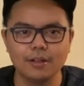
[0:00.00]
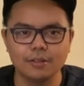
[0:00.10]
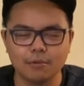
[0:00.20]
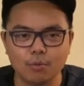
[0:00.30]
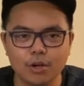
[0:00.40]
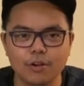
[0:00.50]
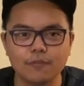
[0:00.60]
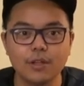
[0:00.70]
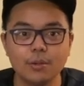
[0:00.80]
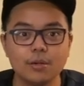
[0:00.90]
the word
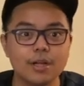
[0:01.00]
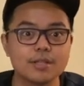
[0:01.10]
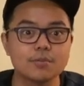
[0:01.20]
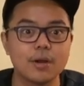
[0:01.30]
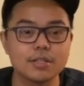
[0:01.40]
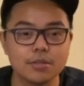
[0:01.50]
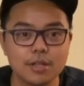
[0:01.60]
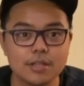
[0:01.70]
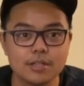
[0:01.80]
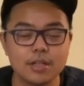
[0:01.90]
of the Lord has
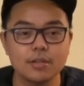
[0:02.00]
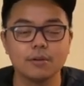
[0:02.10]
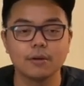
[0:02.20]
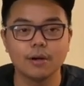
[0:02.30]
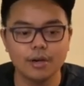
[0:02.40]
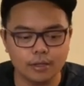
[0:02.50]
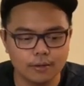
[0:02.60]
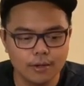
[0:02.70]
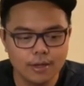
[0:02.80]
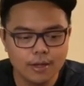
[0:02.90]
resonance in your heart.
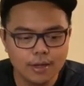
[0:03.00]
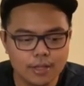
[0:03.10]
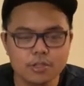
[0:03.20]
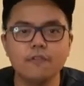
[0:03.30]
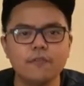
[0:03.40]
And so